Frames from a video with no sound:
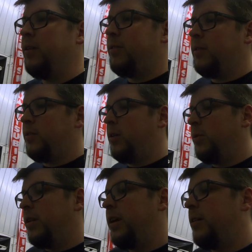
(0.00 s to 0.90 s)
The sun's
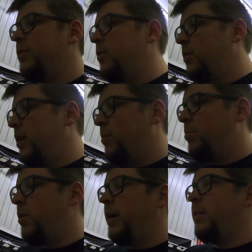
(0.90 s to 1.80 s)
going down, so it's kind of
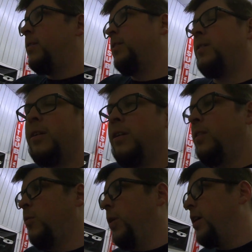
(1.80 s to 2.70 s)
bright
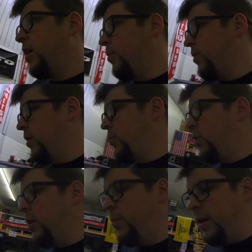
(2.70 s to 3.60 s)
the way it comes in
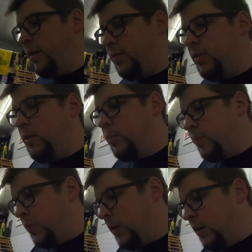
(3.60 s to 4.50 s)
where I'm at. So
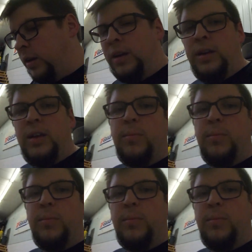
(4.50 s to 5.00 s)
yeah,